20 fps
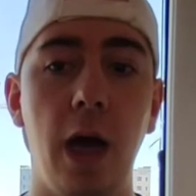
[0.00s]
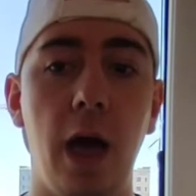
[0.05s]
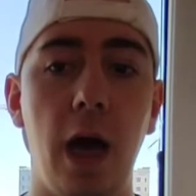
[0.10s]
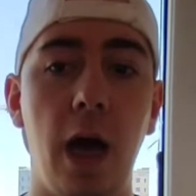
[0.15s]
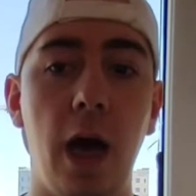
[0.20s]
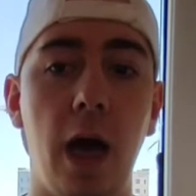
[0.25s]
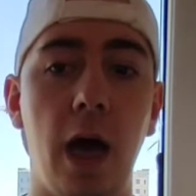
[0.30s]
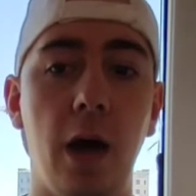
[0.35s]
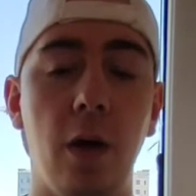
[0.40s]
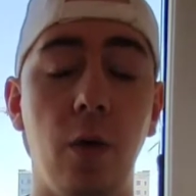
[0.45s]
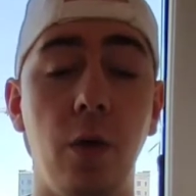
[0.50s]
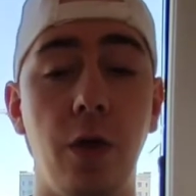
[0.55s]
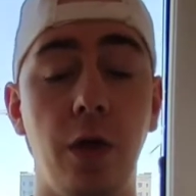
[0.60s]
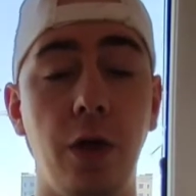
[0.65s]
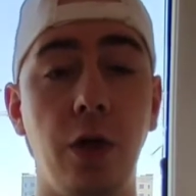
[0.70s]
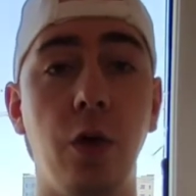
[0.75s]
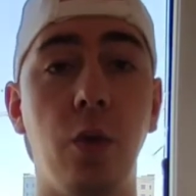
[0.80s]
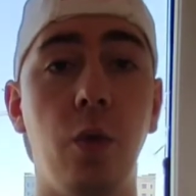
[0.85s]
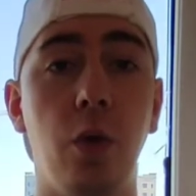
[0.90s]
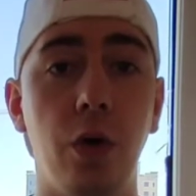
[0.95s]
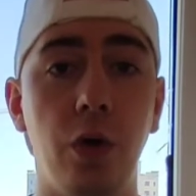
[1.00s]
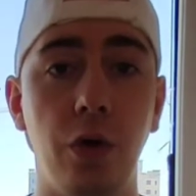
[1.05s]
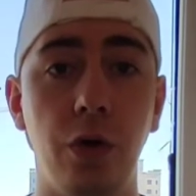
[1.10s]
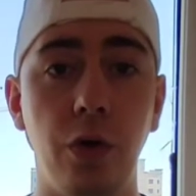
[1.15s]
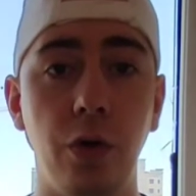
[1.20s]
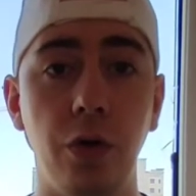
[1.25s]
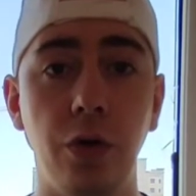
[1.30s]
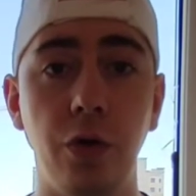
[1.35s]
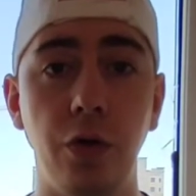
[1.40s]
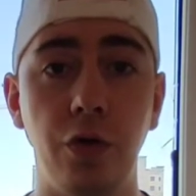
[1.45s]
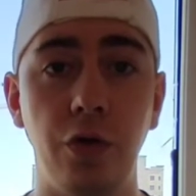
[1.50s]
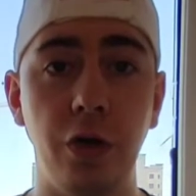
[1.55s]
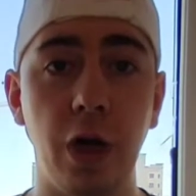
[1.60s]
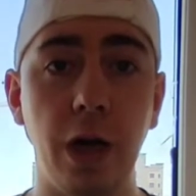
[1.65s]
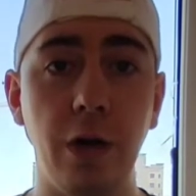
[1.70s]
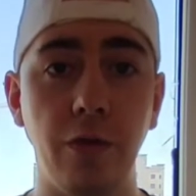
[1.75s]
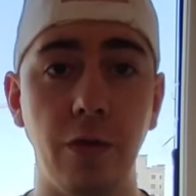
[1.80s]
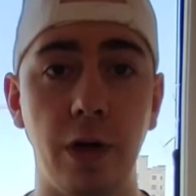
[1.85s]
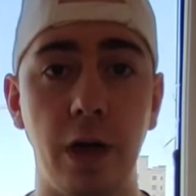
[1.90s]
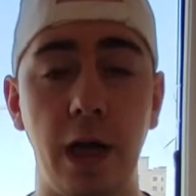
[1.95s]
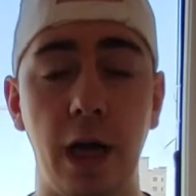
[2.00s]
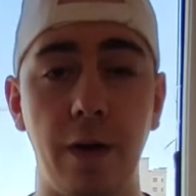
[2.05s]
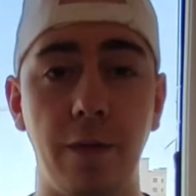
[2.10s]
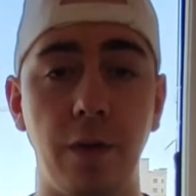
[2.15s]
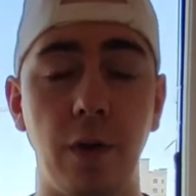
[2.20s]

that you would generally have